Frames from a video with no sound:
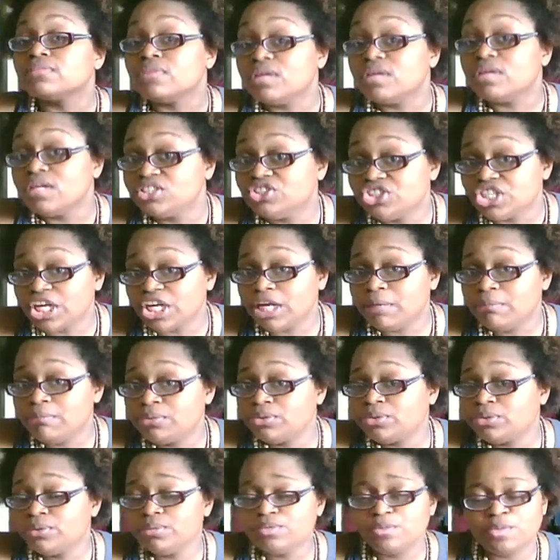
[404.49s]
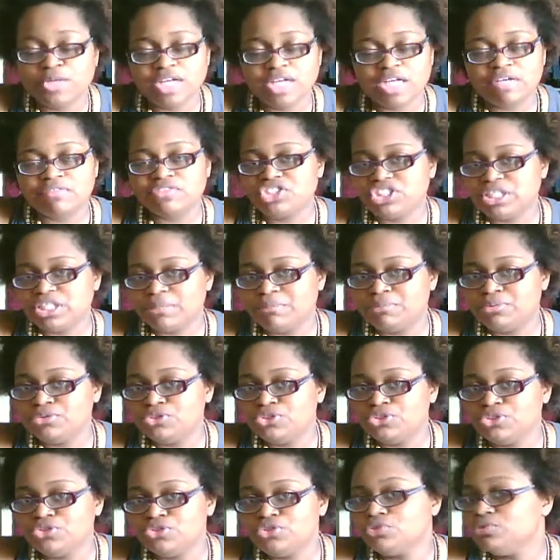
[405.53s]
shampoo, whatever shampoo you
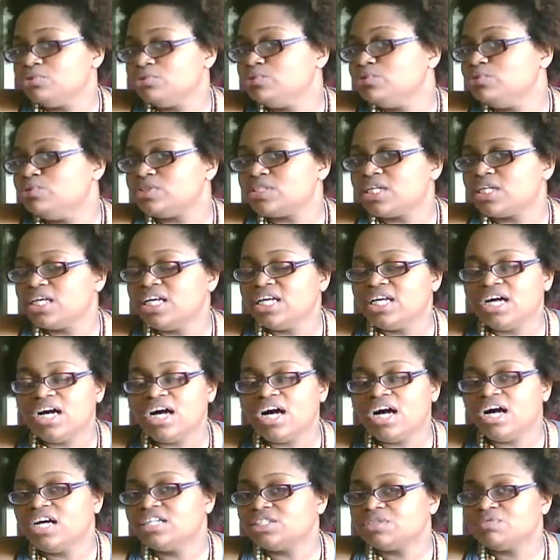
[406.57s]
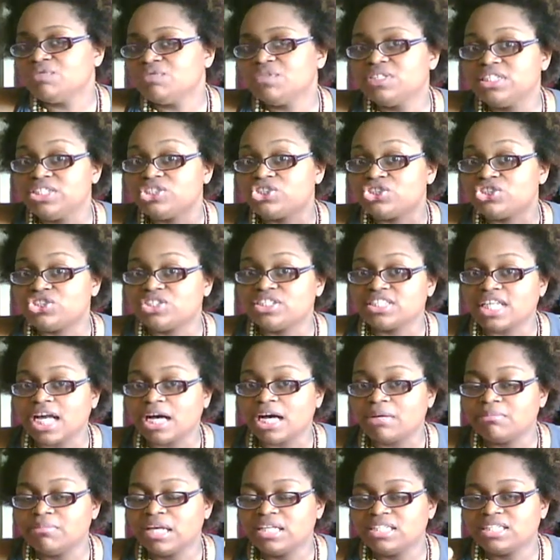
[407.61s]
use, to really get your scalp
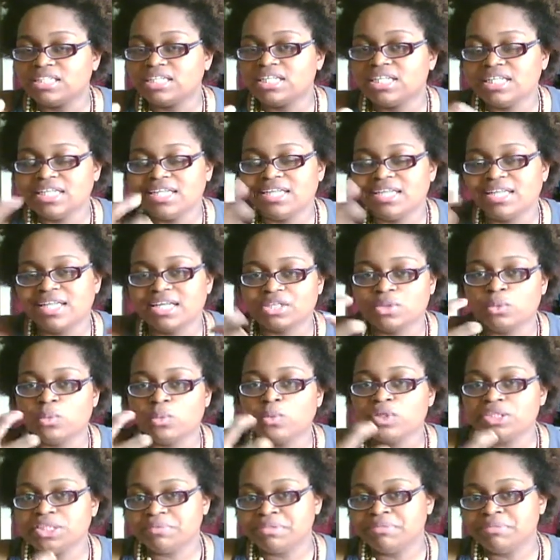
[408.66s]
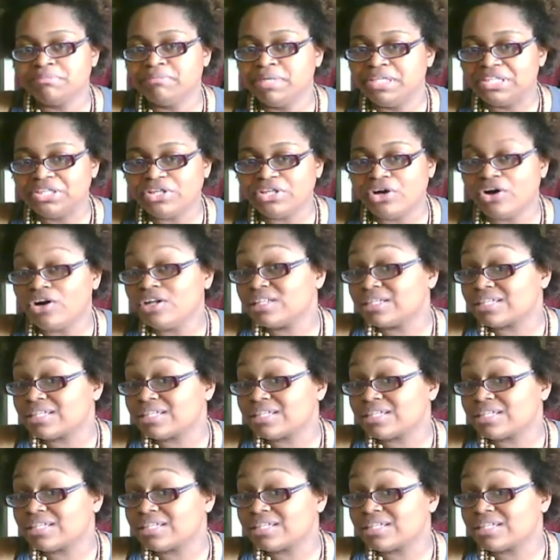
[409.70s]
nice and clean. I like the ones with menthol in